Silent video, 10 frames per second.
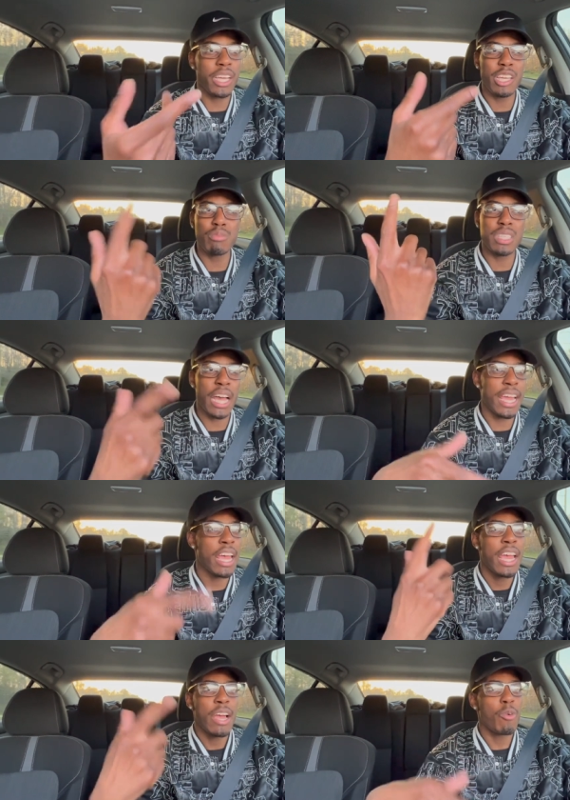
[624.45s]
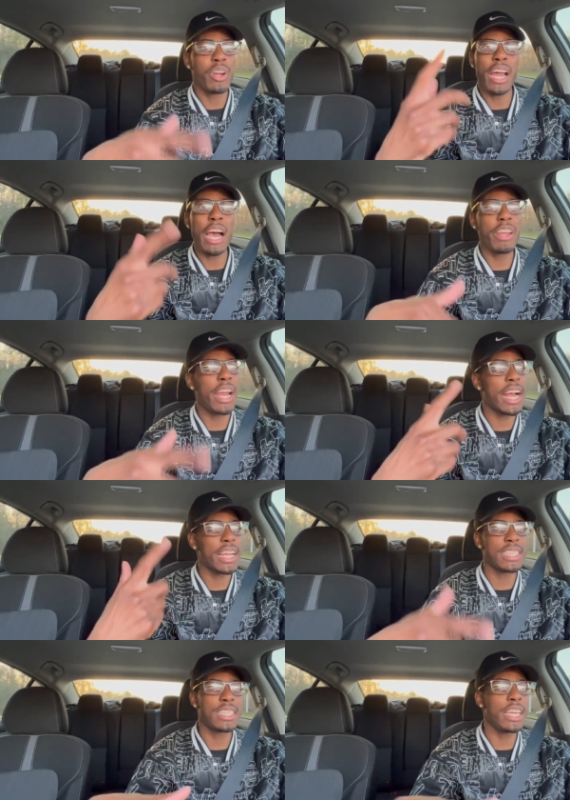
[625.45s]
then he was like, well, not that I
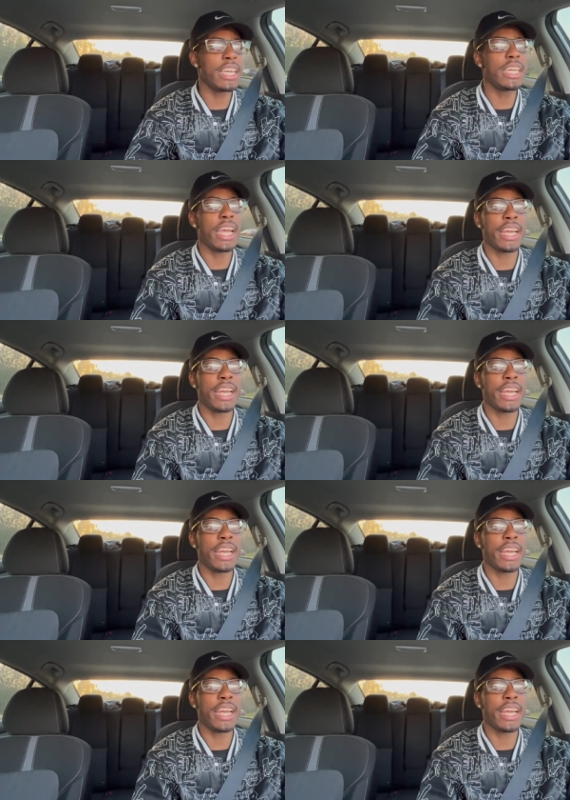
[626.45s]
can see.